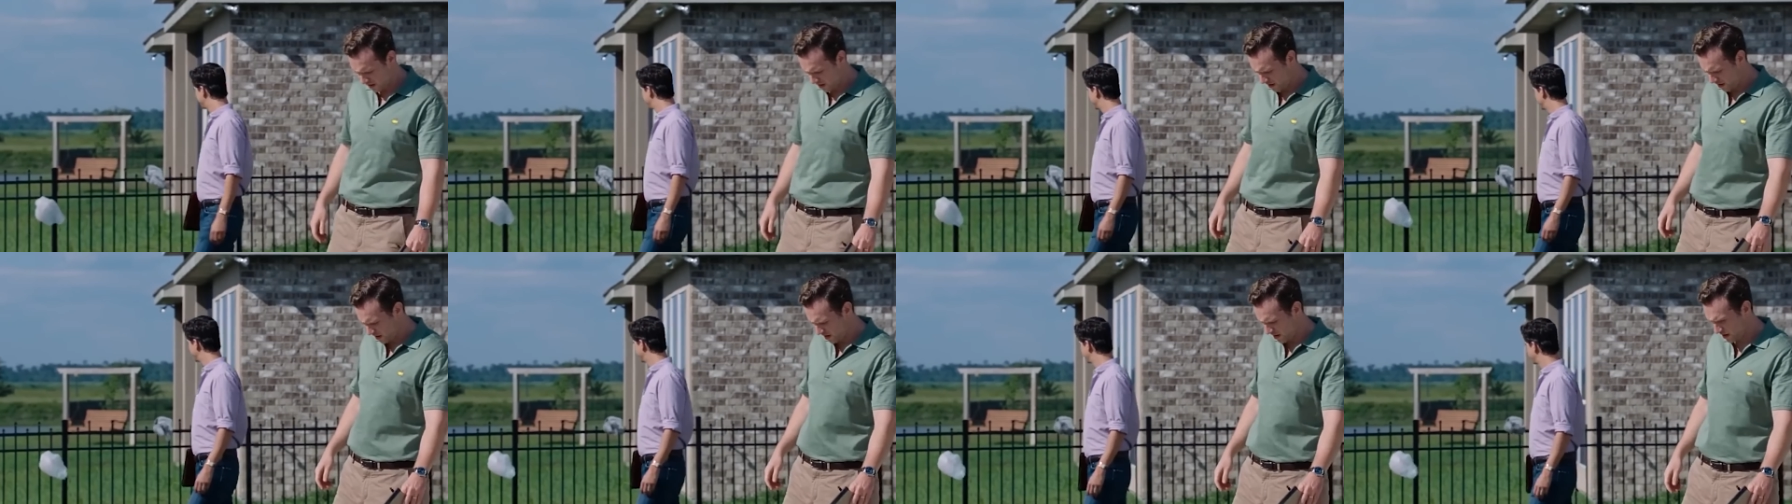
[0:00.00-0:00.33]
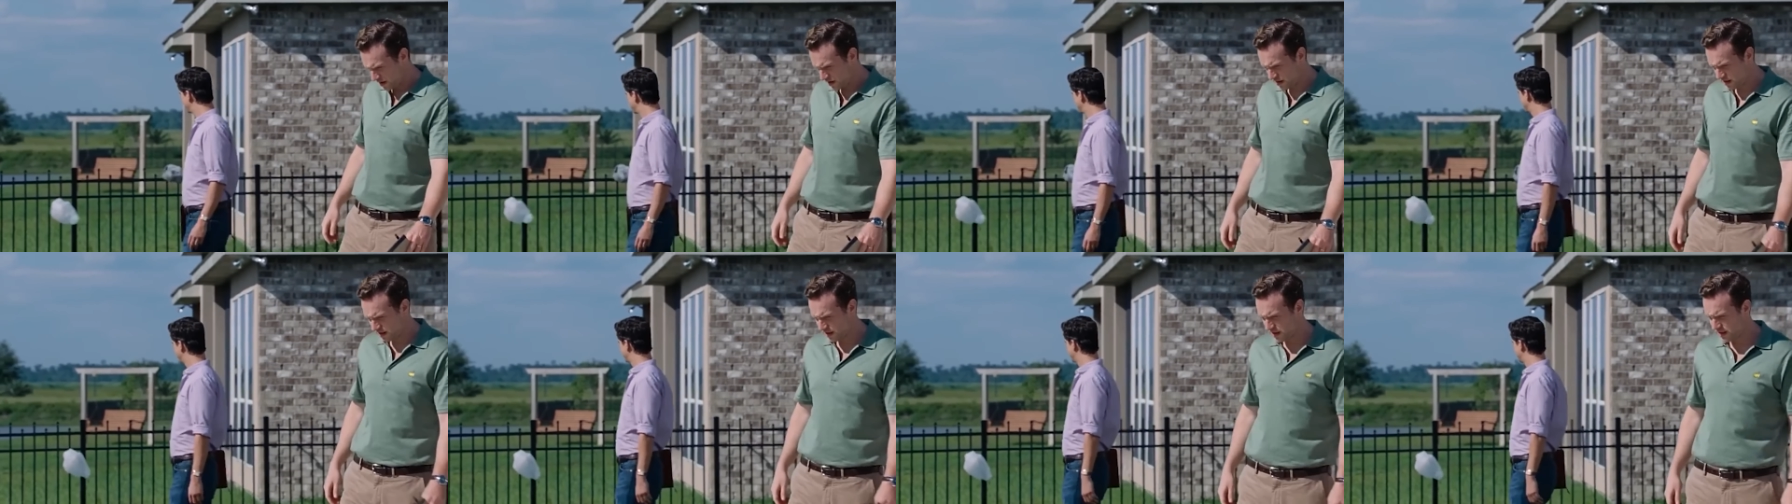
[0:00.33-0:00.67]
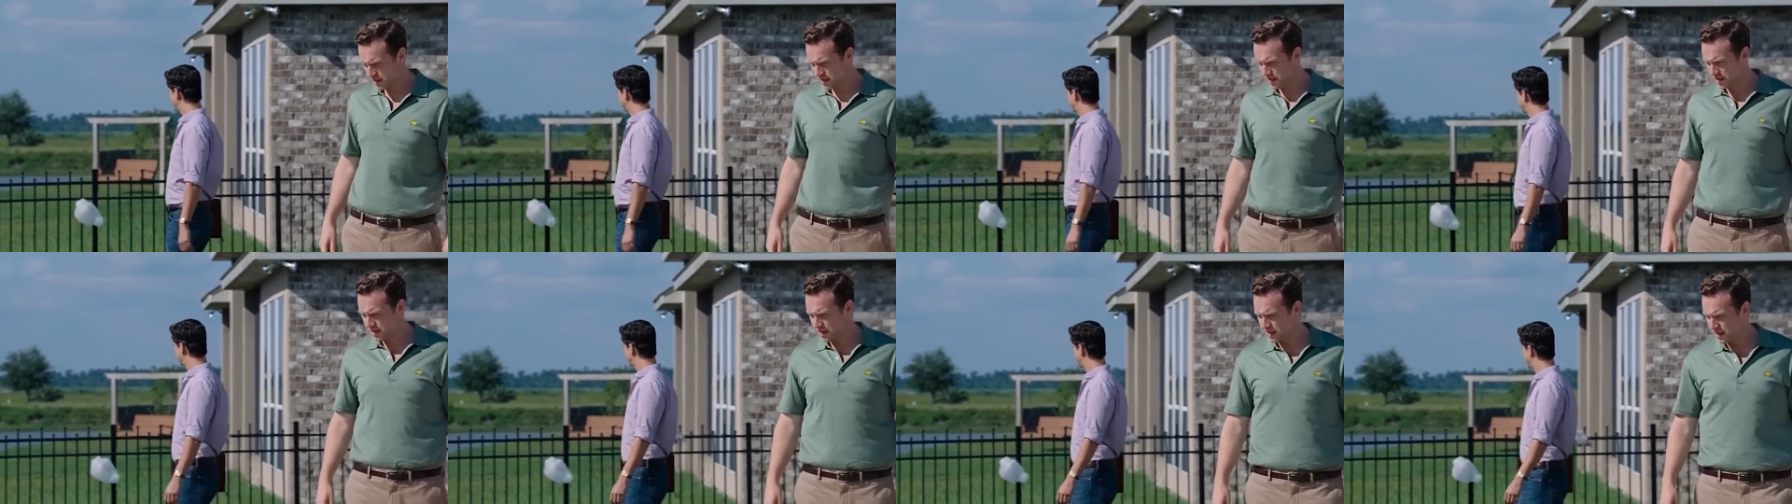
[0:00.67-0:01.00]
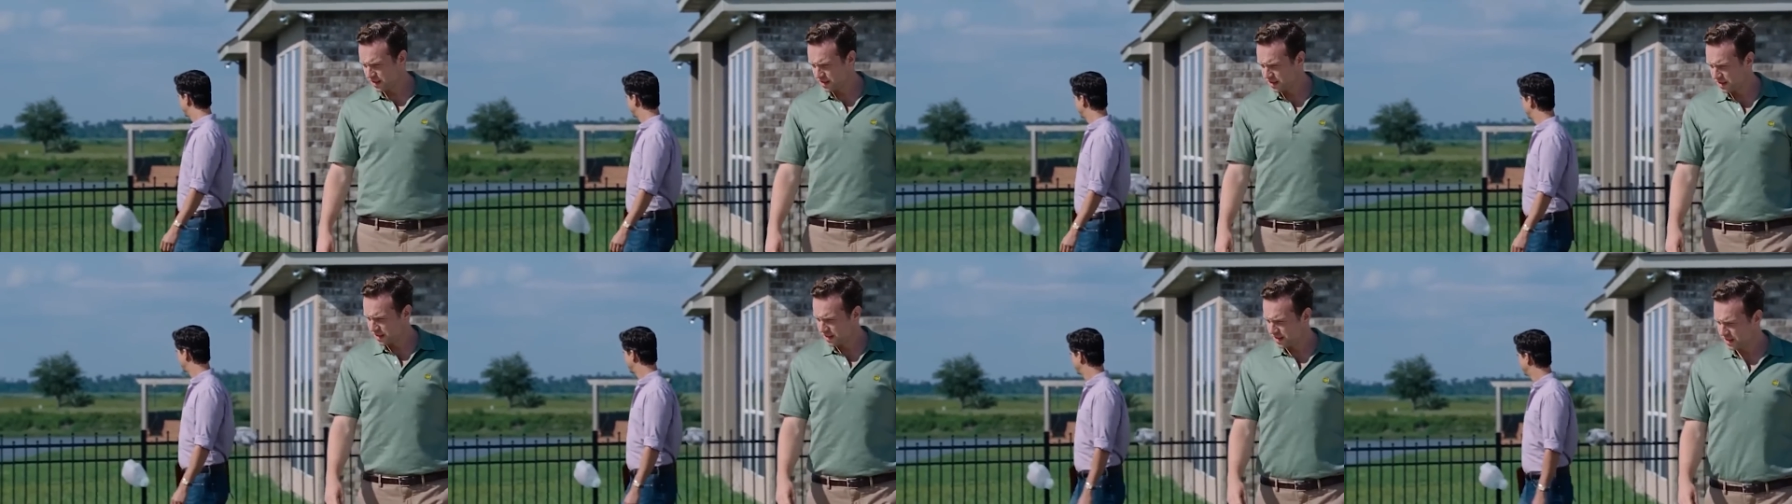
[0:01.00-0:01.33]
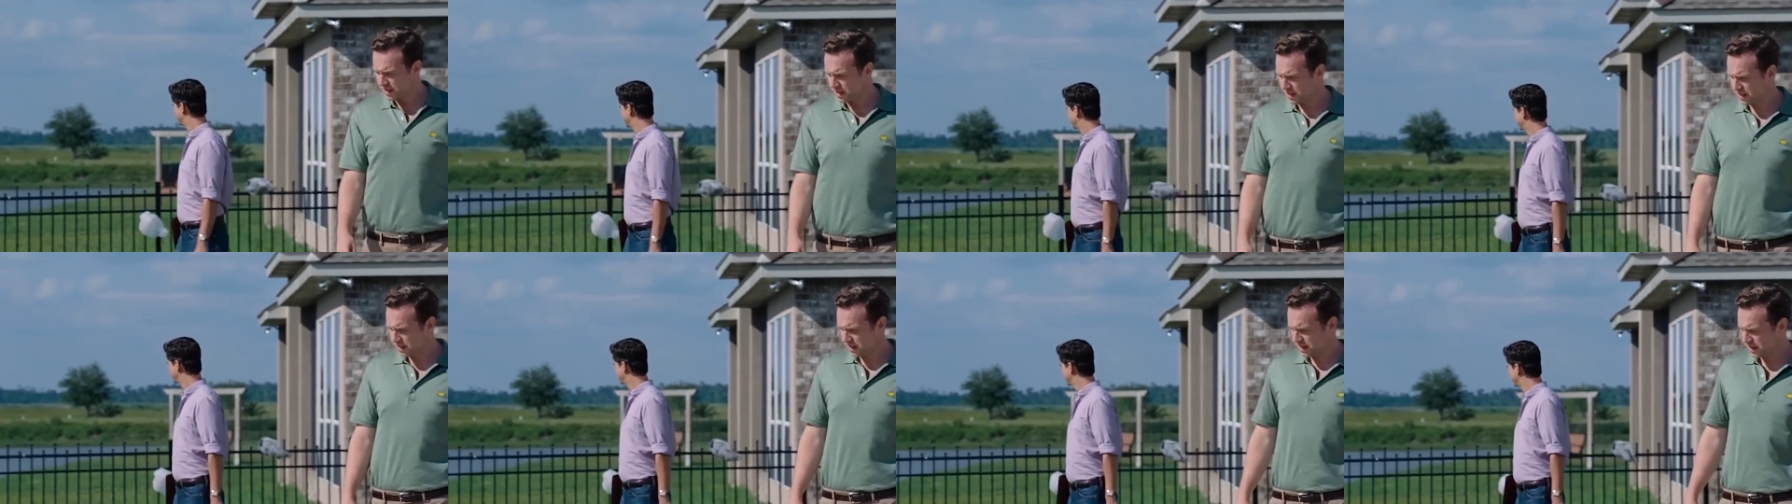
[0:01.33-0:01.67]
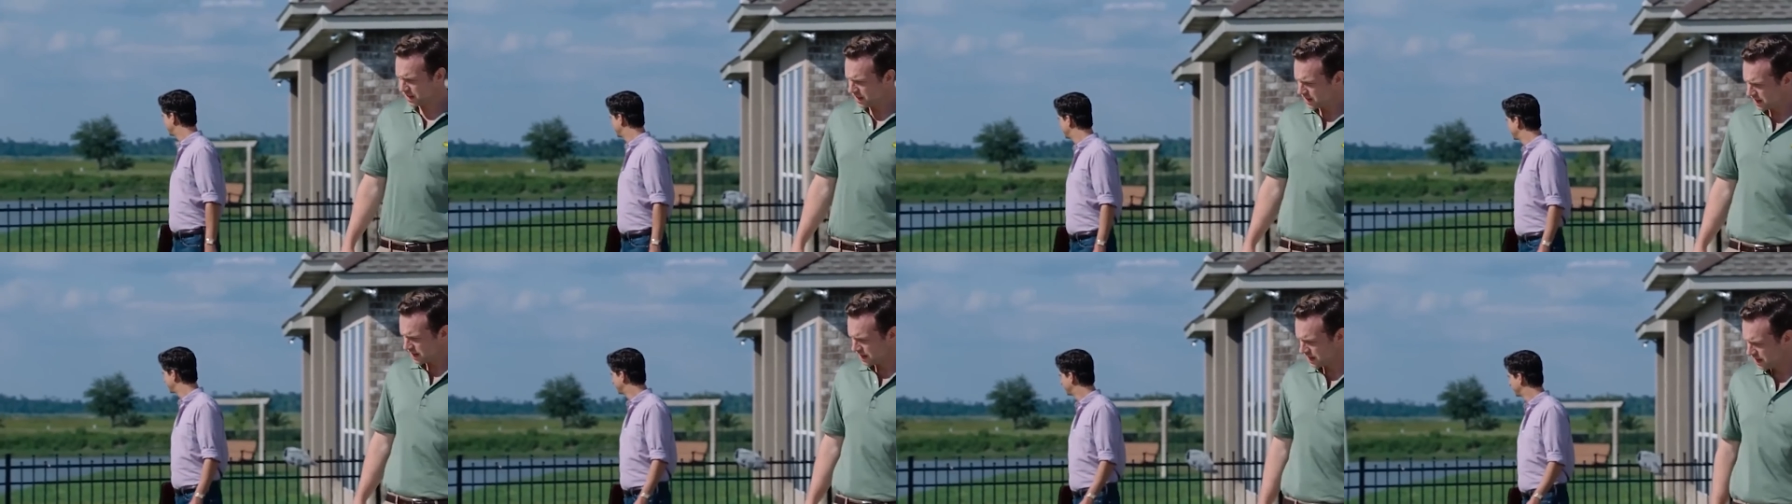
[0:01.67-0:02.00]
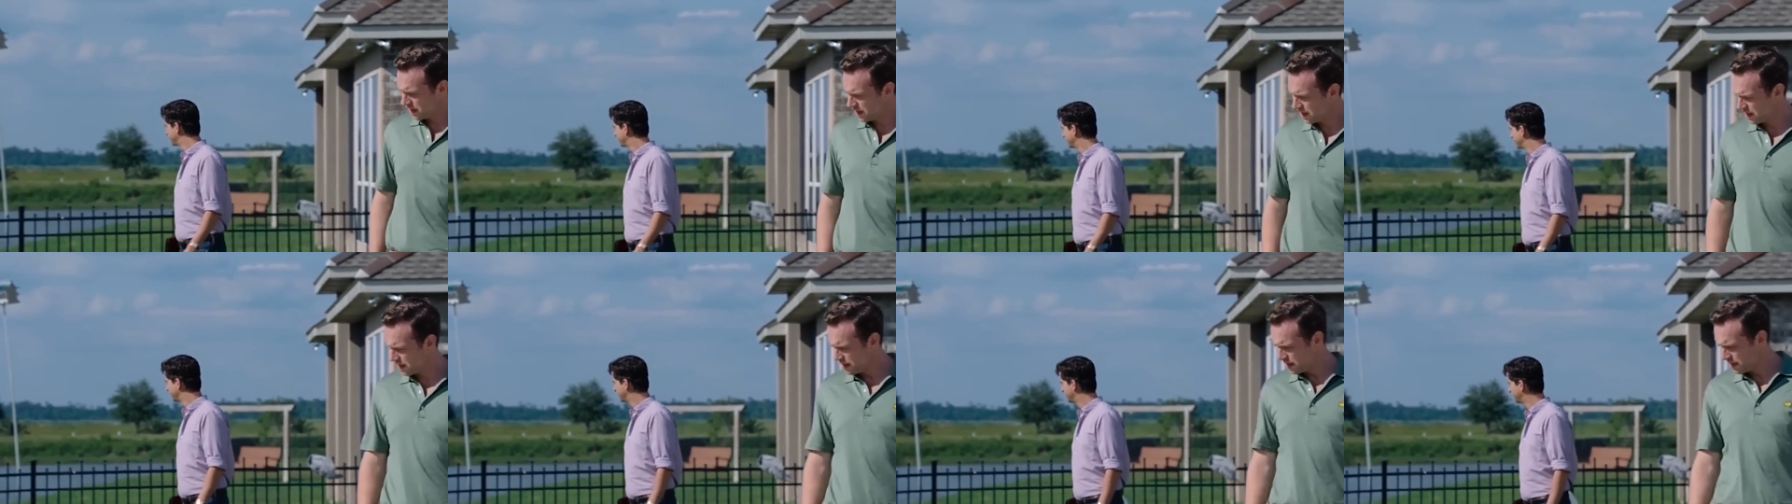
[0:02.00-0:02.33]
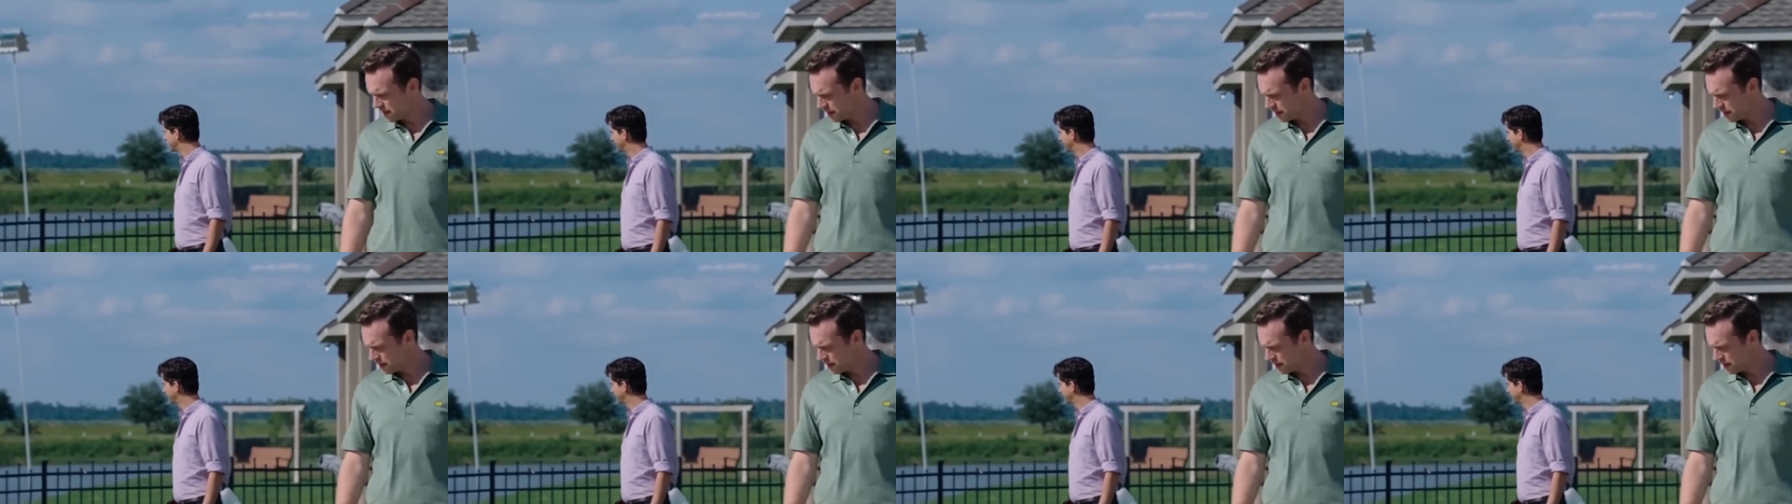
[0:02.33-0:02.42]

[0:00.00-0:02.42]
It's like Chernobyl. It's like a